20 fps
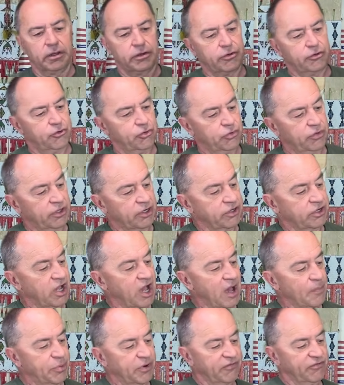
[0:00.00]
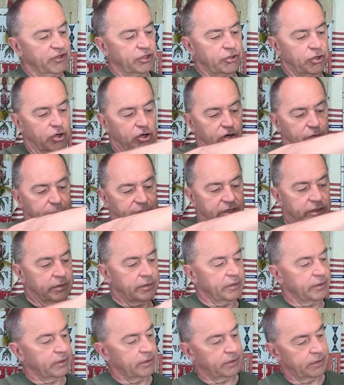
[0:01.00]
to the top of the turban
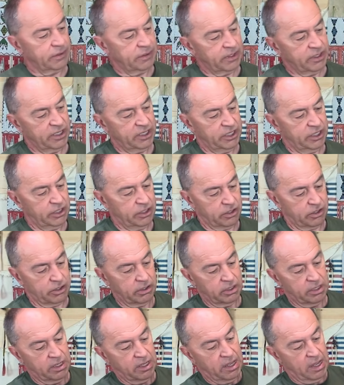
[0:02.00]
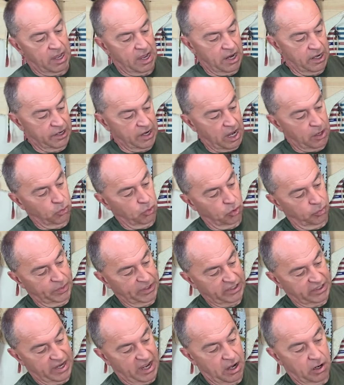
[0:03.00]
here, and I will be
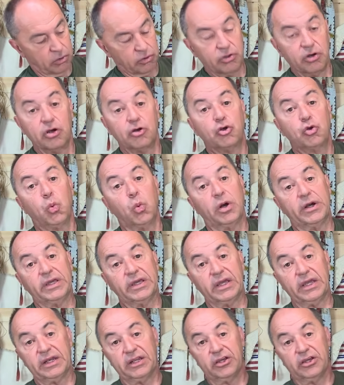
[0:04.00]
down 28